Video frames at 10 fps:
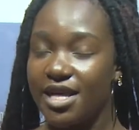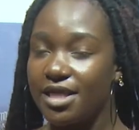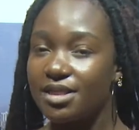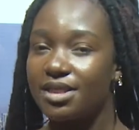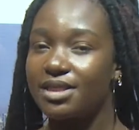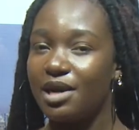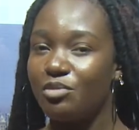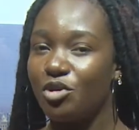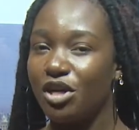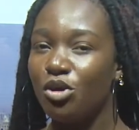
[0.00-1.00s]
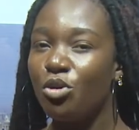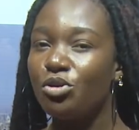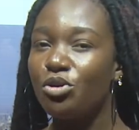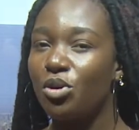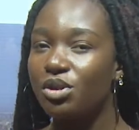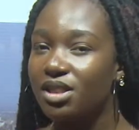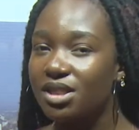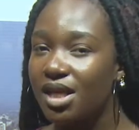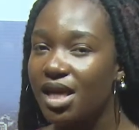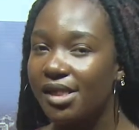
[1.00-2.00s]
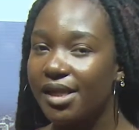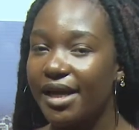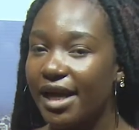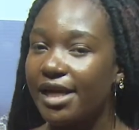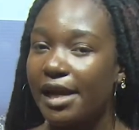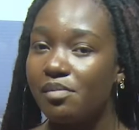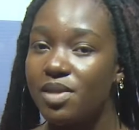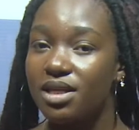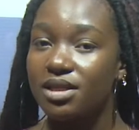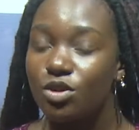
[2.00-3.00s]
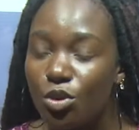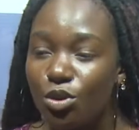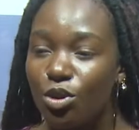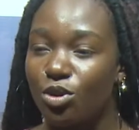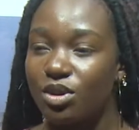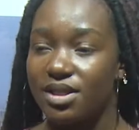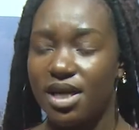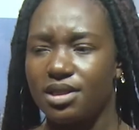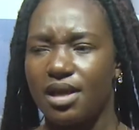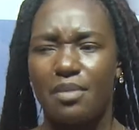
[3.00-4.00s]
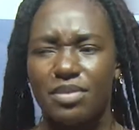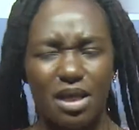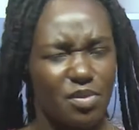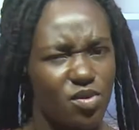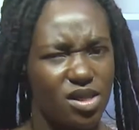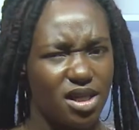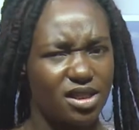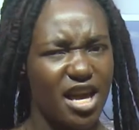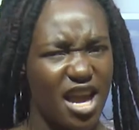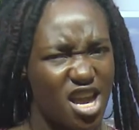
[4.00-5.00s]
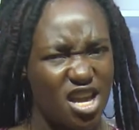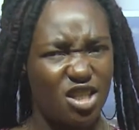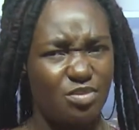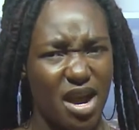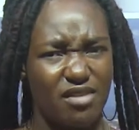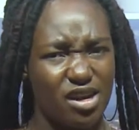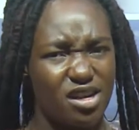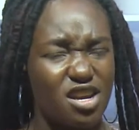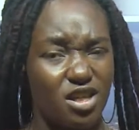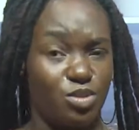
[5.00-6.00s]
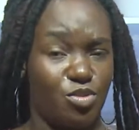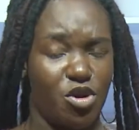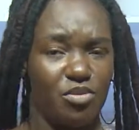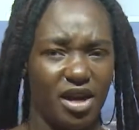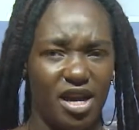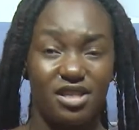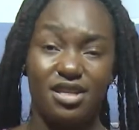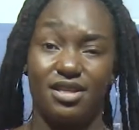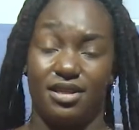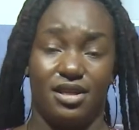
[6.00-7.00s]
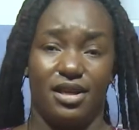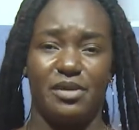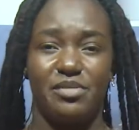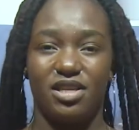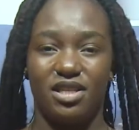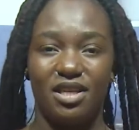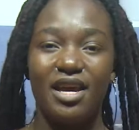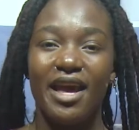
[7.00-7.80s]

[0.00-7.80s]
This is somebody who knows the dynamics, who knows that I'm sleeping with this guy, he's married, he's prominent, he's a celebrity,